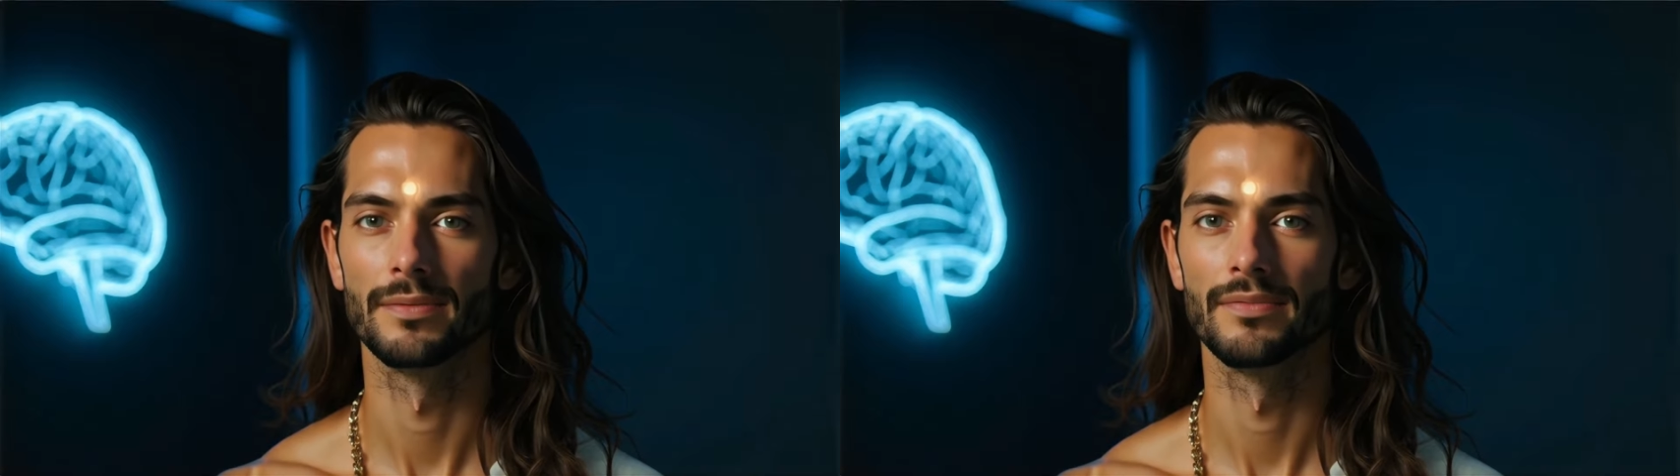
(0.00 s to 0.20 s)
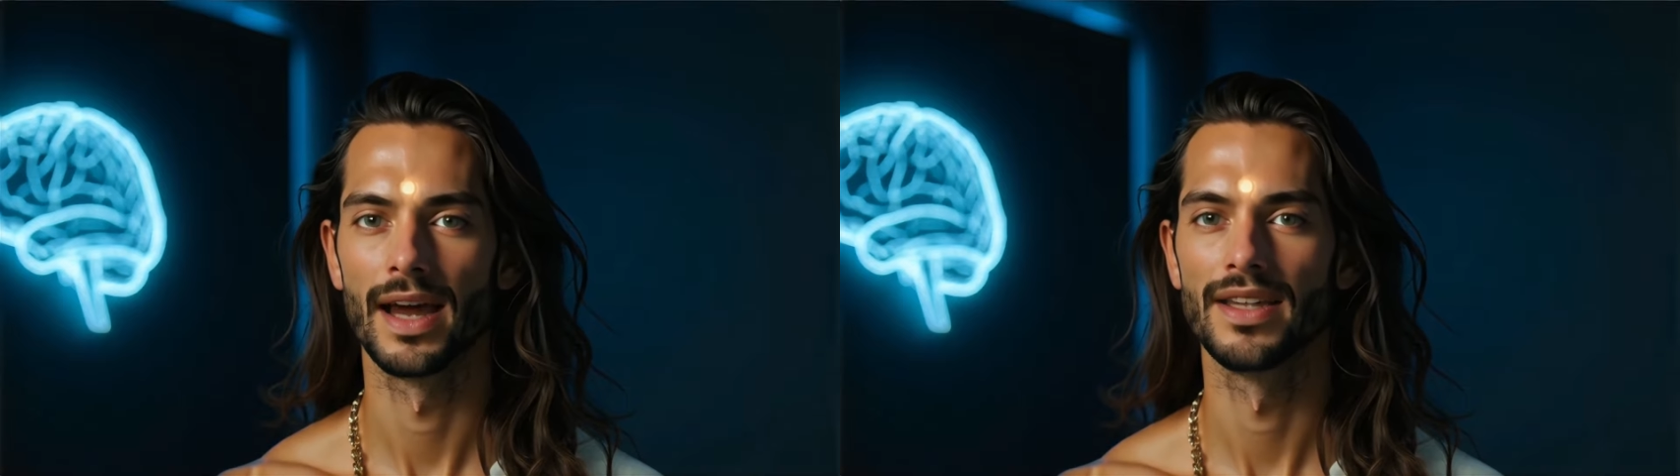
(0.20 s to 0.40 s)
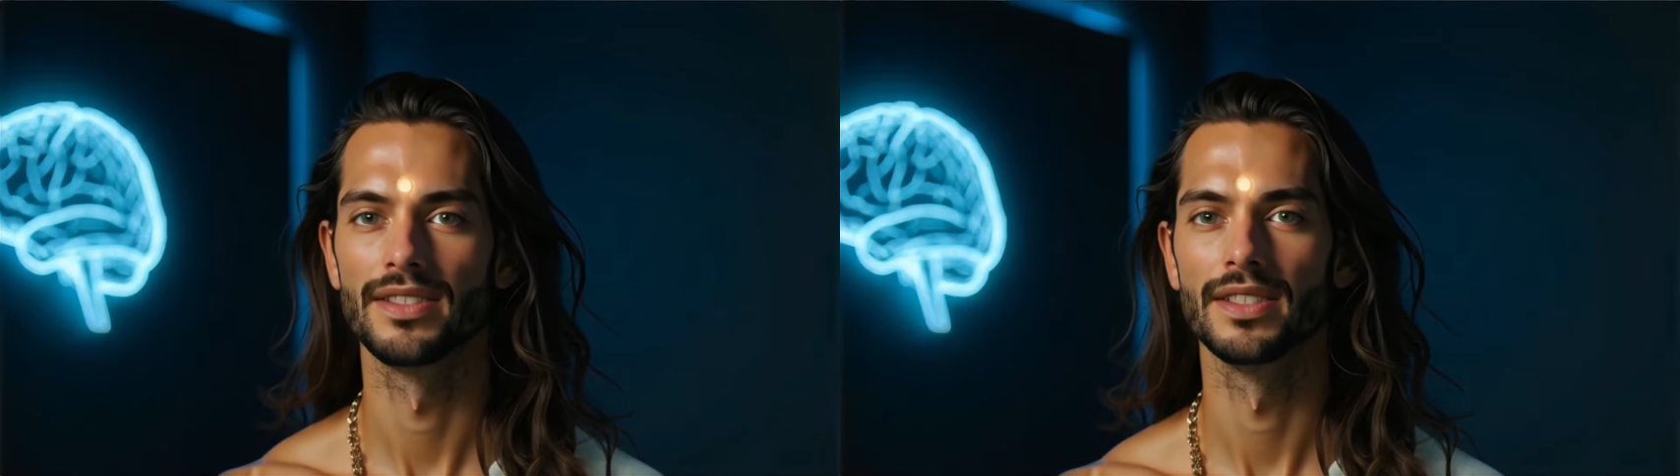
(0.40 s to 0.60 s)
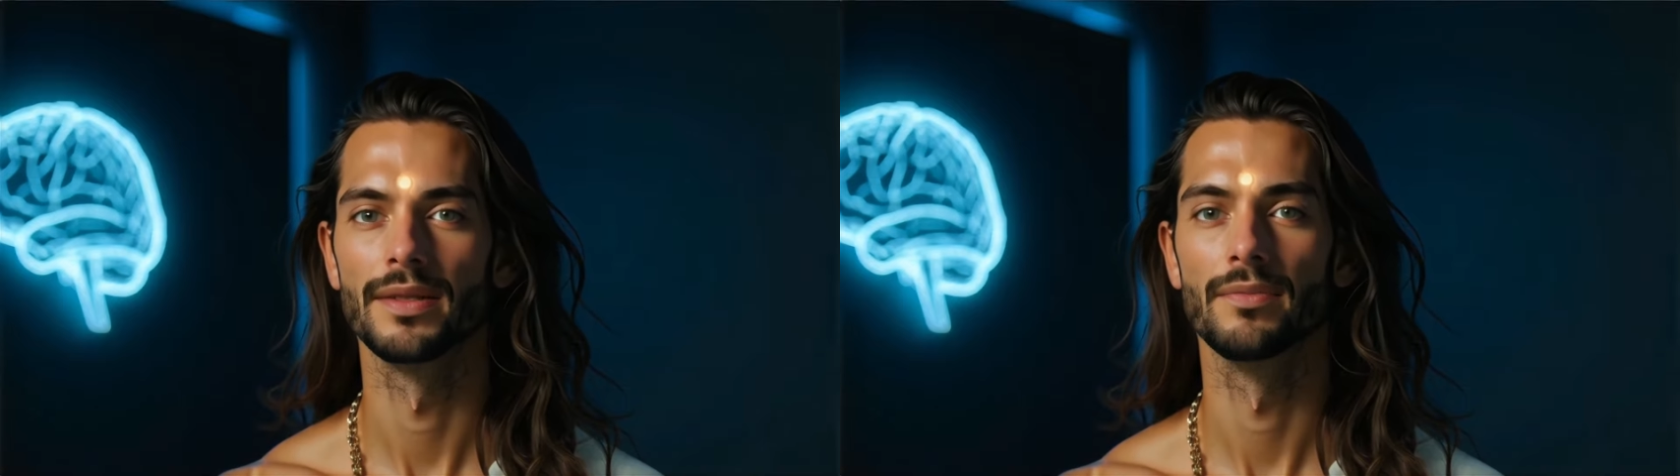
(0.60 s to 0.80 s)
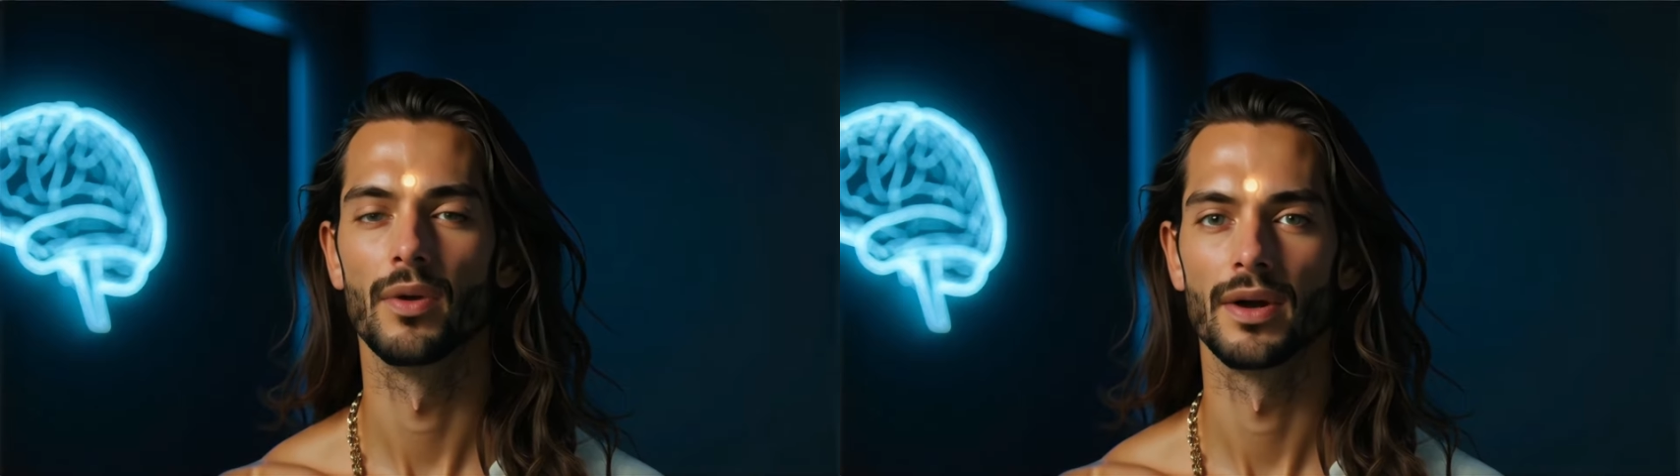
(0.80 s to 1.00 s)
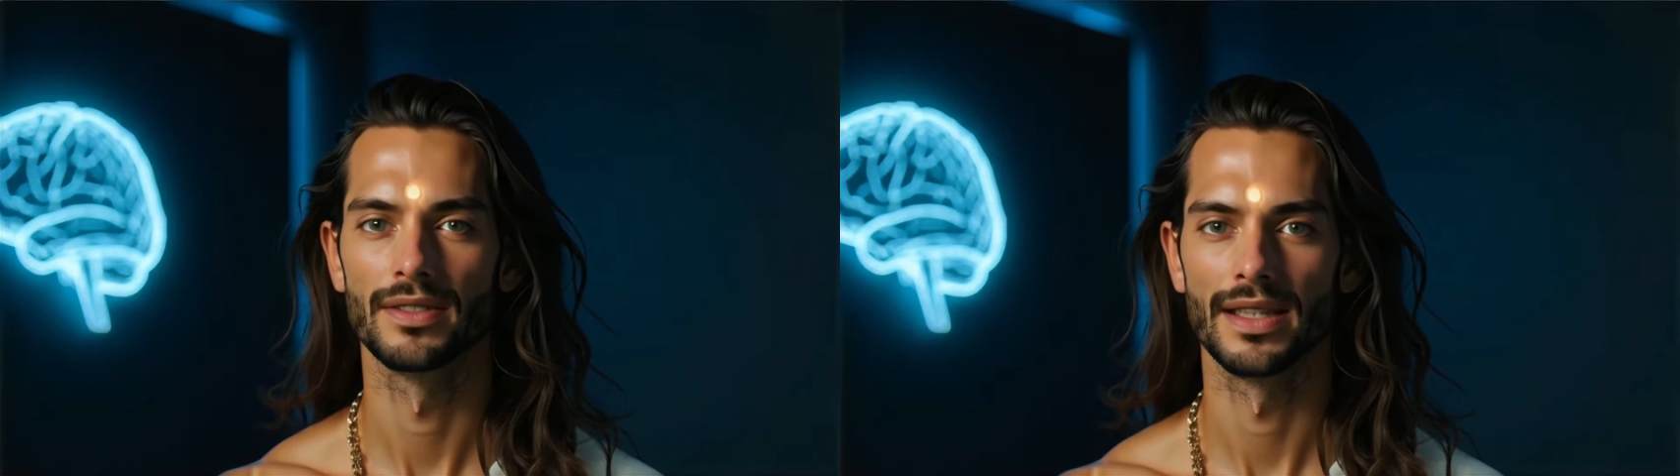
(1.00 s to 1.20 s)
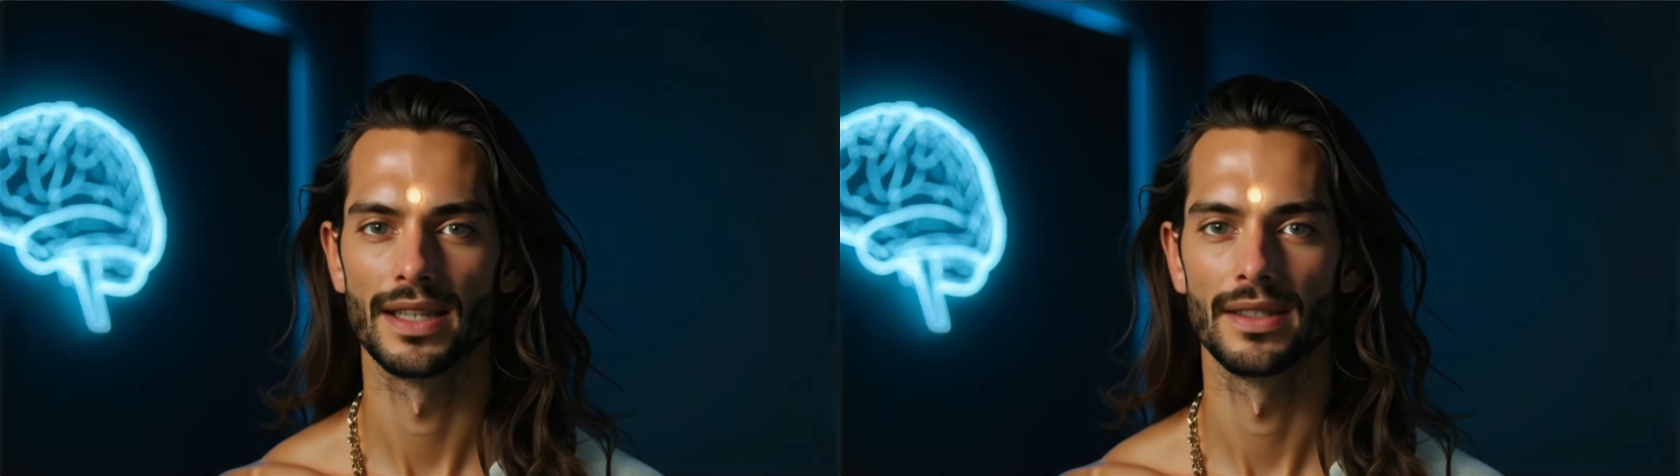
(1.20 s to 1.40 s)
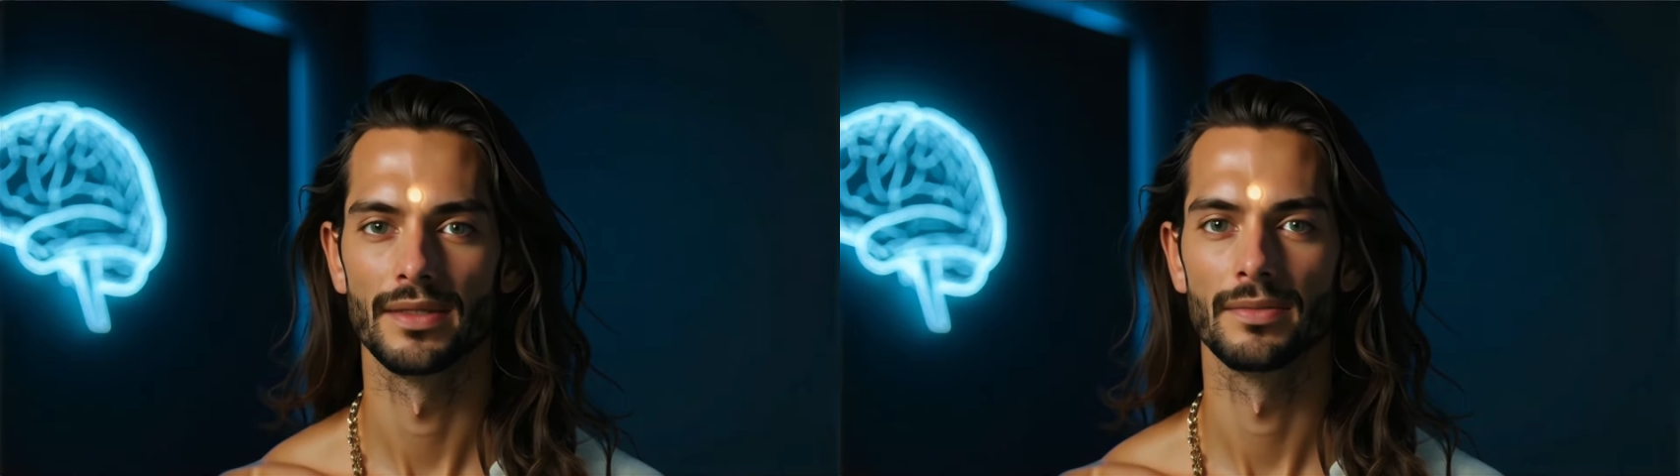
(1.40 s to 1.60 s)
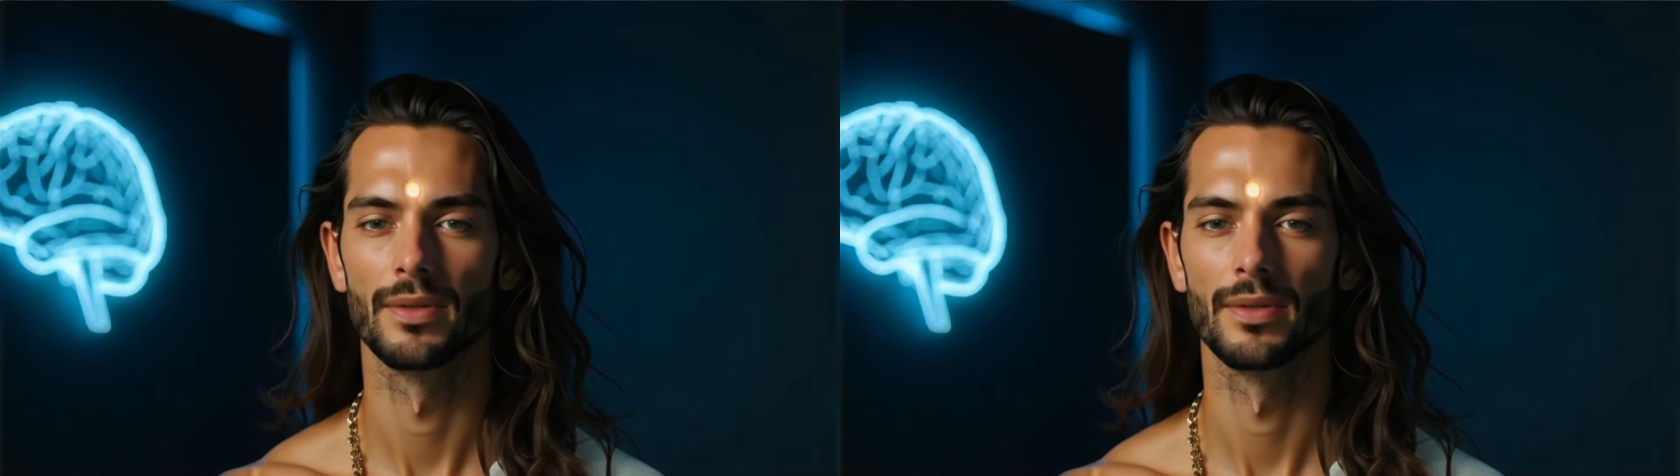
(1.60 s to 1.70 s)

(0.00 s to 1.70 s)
impacts sleep quality,